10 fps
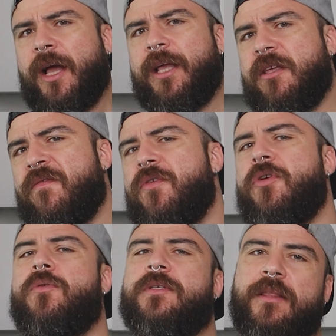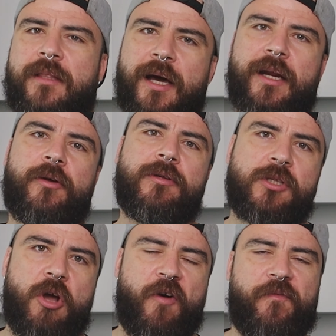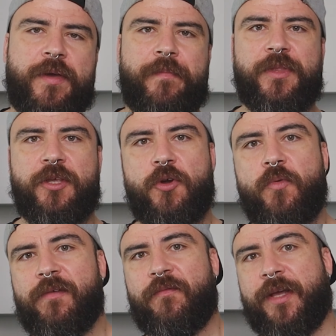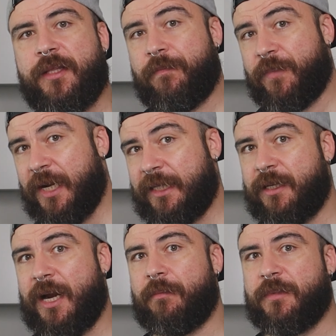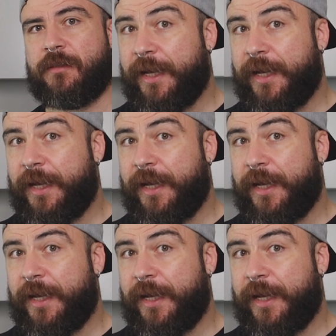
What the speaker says: and if you use a dark roast coffee, you will fit less grams.